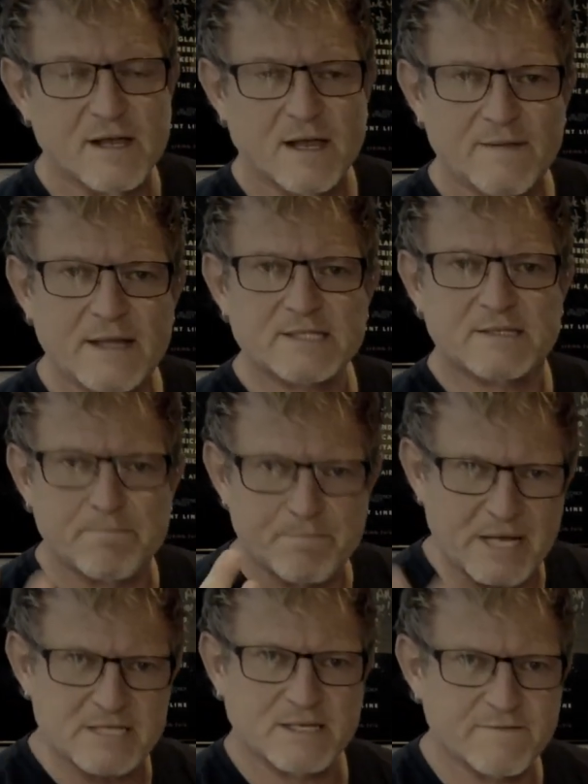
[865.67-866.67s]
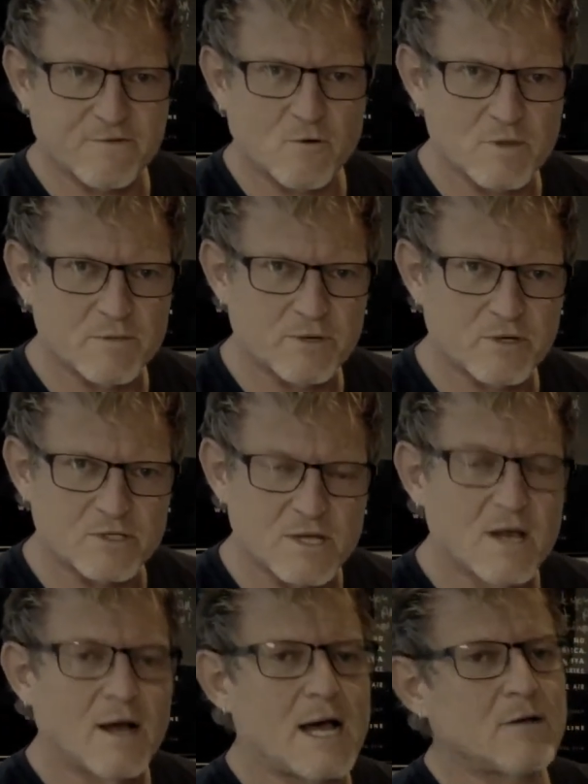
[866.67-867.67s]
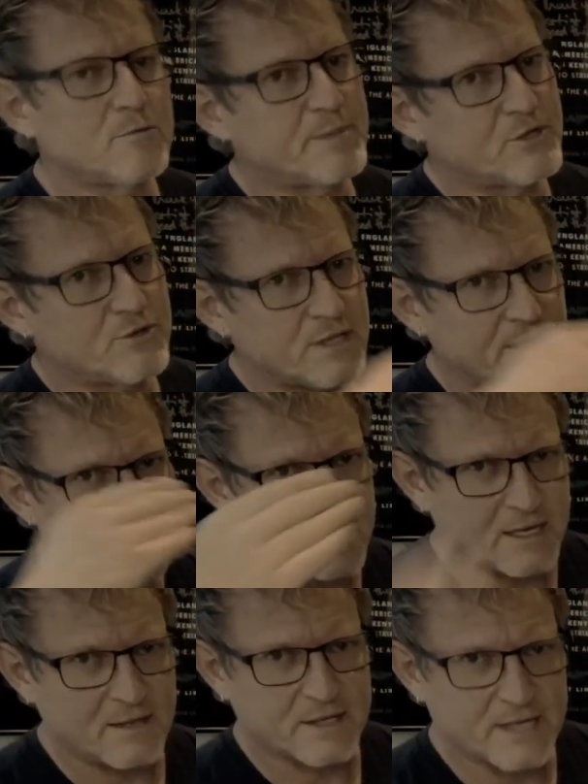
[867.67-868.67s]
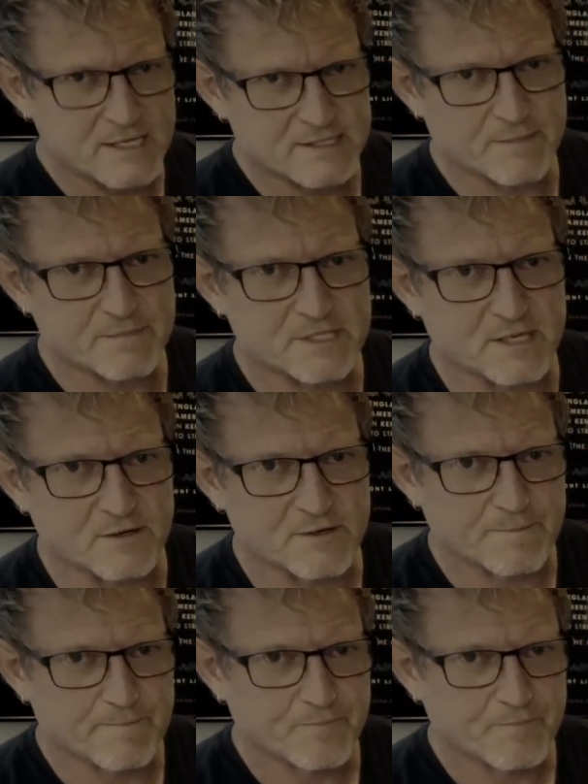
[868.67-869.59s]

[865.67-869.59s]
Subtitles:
And that's the basic form of the blues. I will be doing that in the next episode